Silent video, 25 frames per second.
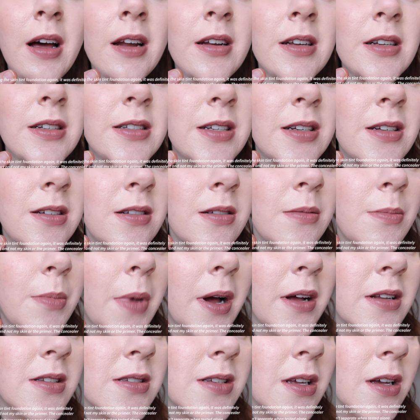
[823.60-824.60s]
and it didn't
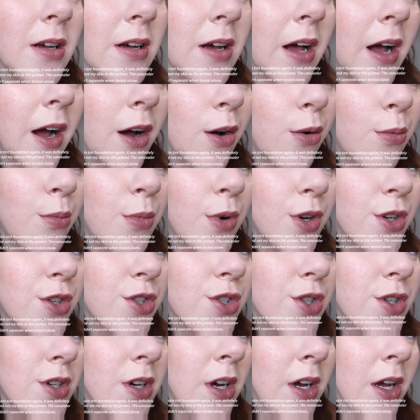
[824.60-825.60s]
matter how
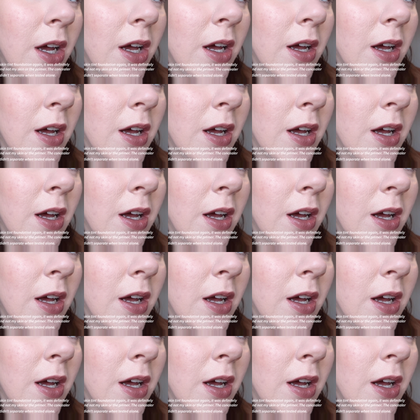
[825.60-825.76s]
much